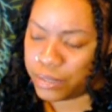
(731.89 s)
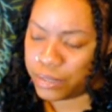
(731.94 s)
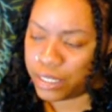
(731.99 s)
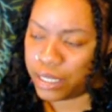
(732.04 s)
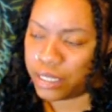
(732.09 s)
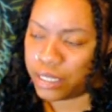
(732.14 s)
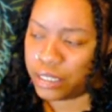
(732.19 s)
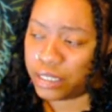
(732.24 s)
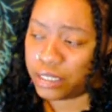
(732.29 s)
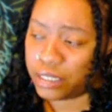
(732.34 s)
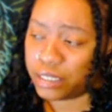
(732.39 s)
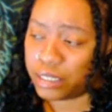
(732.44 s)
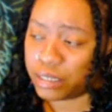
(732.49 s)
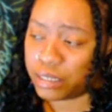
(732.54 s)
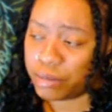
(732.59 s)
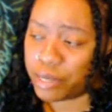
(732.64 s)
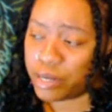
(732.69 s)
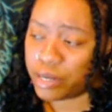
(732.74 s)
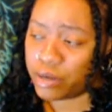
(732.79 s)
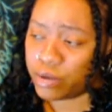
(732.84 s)
Yeah, this is
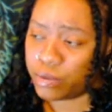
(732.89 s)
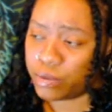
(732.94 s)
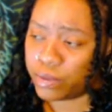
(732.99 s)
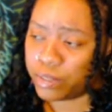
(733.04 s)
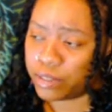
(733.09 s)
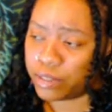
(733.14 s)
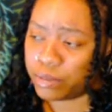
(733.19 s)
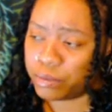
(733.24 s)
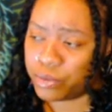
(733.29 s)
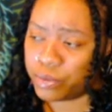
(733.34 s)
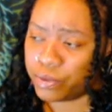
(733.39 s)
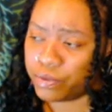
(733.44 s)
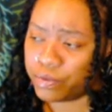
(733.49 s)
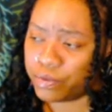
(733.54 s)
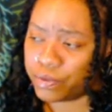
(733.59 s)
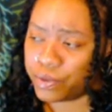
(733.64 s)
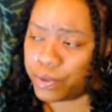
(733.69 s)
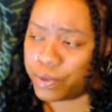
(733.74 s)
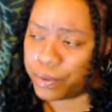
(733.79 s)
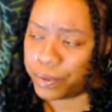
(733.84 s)
somebody who wants to move
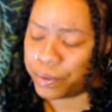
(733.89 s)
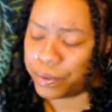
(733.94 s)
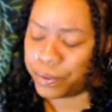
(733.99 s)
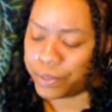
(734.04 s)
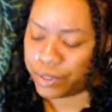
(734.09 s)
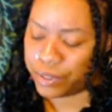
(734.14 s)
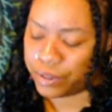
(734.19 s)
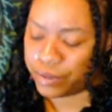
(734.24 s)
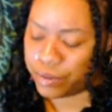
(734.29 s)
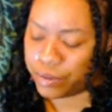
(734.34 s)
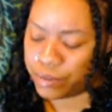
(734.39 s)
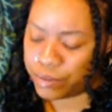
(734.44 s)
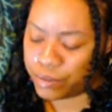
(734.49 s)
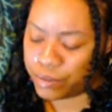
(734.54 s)
forward with you.